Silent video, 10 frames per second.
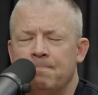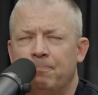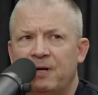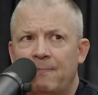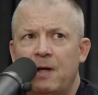
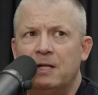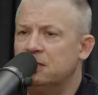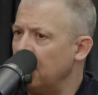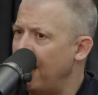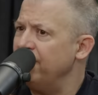but I'm not a
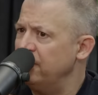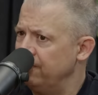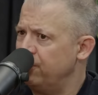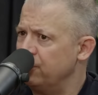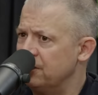
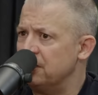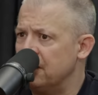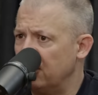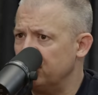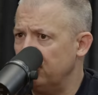dominant person
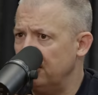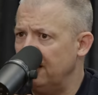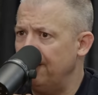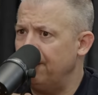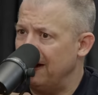
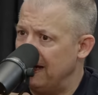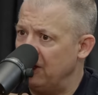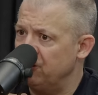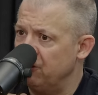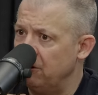sexually by
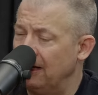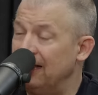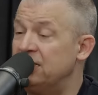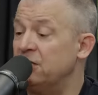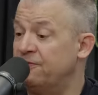nature,
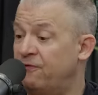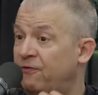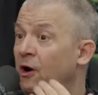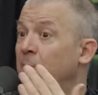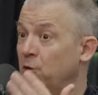unless it's
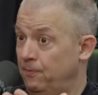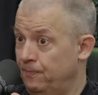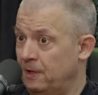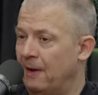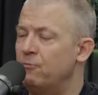verbal.
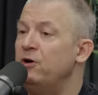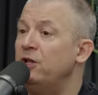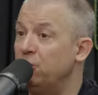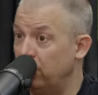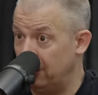I'm
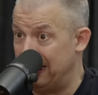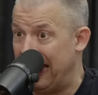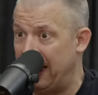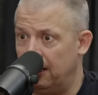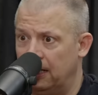really good at
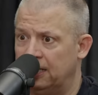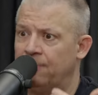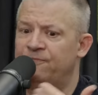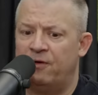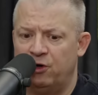that. Like, and
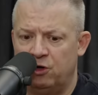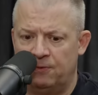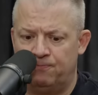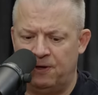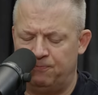I'm very good
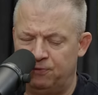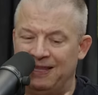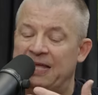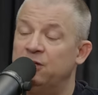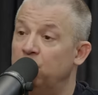at, at
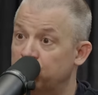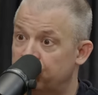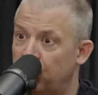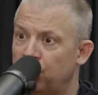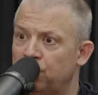playing those
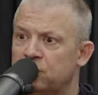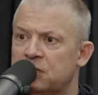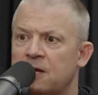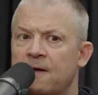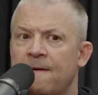
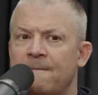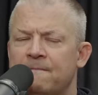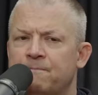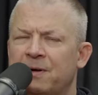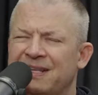roles.
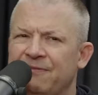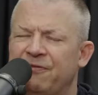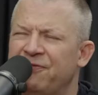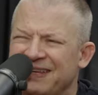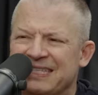But
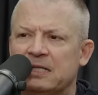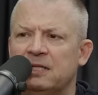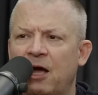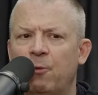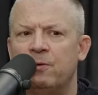
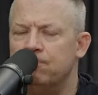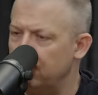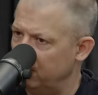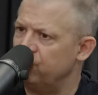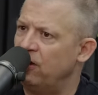physically, I would
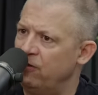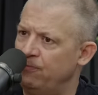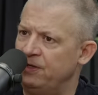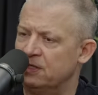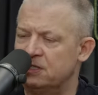much rather
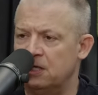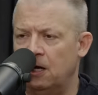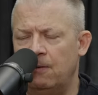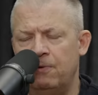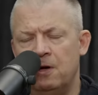be a
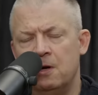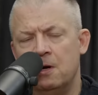sub.